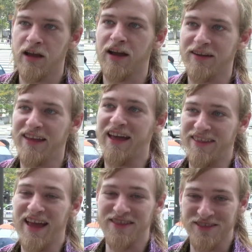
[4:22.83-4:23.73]
Yeah,
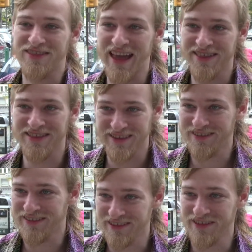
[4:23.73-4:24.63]
that, that's that's
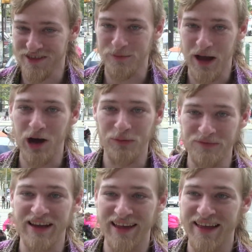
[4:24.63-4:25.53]
some help.
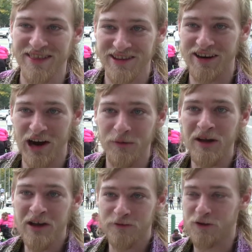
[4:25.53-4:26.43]
Yeah, that's good help
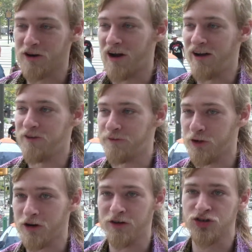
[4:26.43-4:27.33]
for uh,
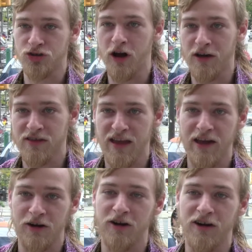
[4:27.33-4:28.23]
for drugs
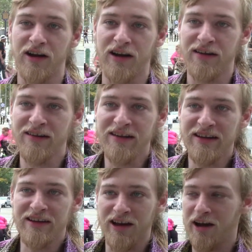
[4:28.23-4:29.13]
that are uh,
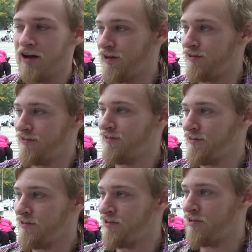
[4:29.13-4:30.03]

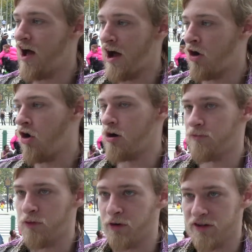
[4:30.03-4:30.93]
uh,
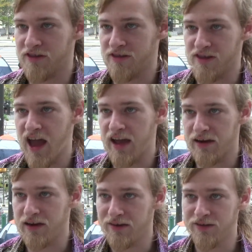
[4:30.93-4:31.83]
non-harmful to
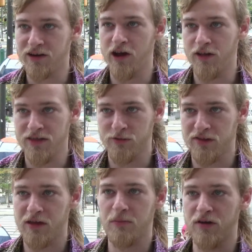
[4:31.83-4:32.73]
society. You know, that's
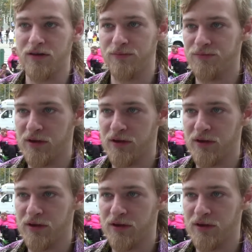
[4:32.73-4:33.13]
what they put.